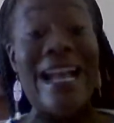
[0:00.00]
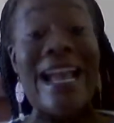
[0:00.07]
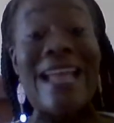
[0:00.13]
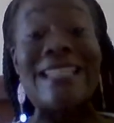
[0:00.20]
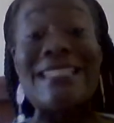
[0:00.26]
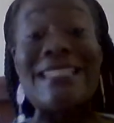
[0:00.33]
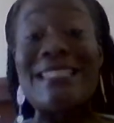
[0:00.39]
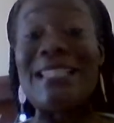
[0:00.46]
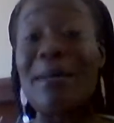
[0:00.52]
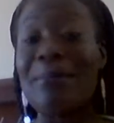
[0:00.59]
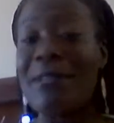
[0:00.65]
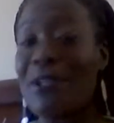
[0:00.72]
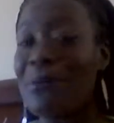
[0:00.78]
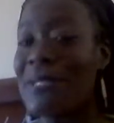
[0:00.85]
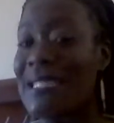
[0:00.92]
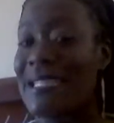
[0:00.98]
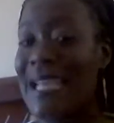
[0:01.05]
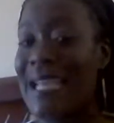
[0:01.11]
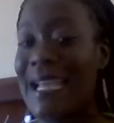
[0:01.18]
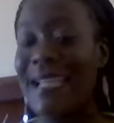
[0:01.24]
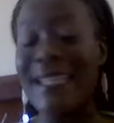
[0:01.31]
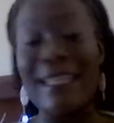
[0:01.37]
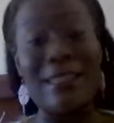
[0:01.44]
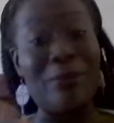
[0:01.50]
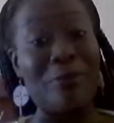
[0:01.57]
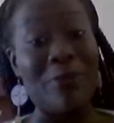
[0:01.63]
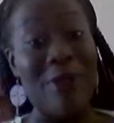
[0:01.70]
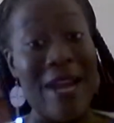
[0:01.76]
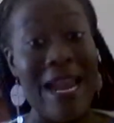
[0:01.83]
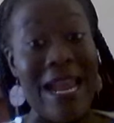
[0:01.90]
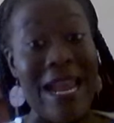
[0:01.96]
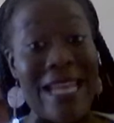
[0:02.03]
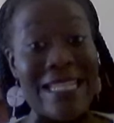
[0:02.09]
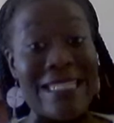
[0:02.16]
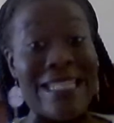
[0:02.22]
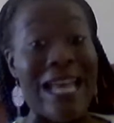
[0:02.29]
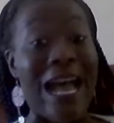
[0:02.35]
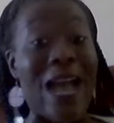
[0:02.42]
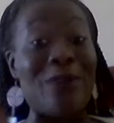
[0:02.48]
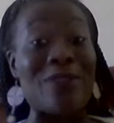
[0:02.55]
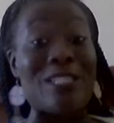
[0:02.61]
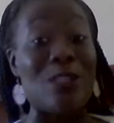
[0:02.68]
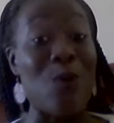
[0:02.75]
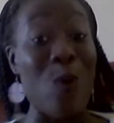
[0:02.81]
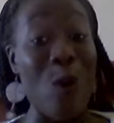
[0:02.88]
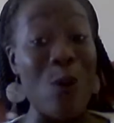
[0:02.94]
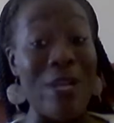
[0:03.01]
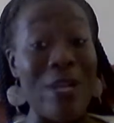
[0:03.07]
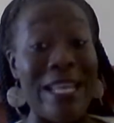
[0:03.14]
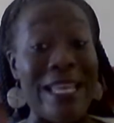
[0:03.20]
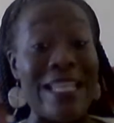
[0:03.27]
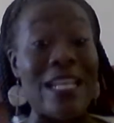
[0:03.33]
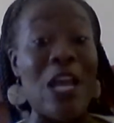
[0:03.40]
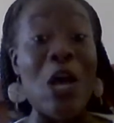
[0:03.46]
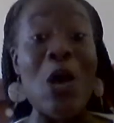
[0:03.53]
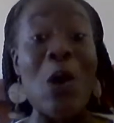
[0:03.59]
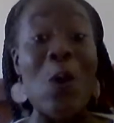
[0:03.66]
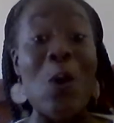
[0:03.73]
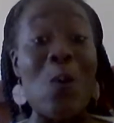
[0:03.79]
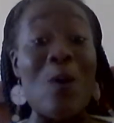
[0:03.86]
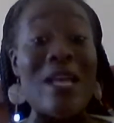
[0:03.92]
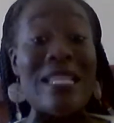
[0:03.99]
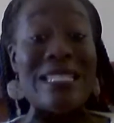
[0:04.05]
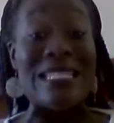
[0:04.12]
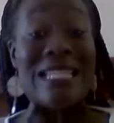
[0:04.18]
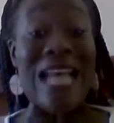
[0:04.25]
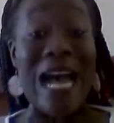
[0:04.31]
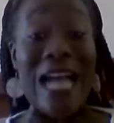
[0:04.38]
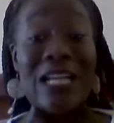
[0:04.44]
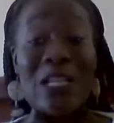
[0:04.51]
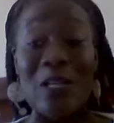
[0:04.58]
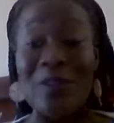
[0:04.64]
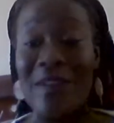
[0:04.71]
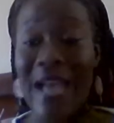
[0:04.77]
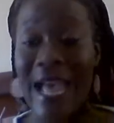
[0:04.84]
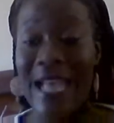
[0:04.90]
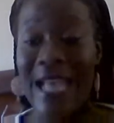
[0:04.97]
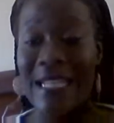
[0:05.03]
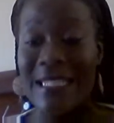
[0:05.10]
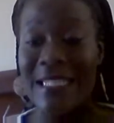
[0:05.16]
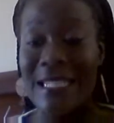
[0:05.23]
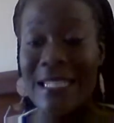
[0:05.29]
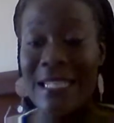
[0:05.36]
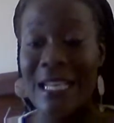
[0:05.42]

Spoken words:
and something was saying that the praise that I was quoted was not correct.